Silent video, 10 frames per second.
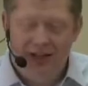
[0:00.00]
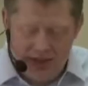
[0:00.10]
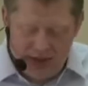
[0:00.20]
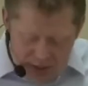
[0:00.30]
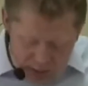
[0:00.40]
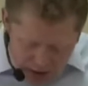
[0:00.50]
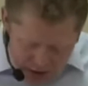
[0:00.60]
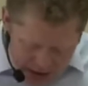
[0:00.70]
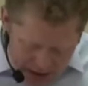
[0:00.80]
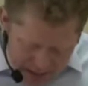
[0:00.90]
Just
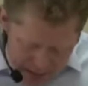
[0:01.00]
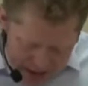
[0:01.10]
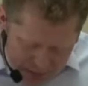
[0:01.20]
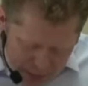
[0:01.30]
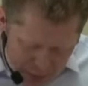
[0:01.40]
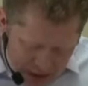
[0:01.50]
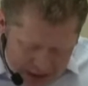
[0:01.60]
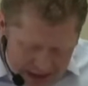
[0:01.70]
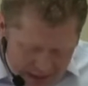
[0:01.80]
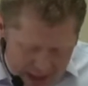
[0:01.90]
watch people
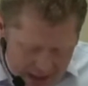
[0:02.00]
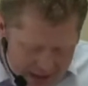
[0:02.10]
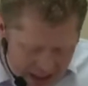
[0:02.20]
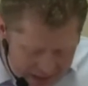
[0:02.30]
running around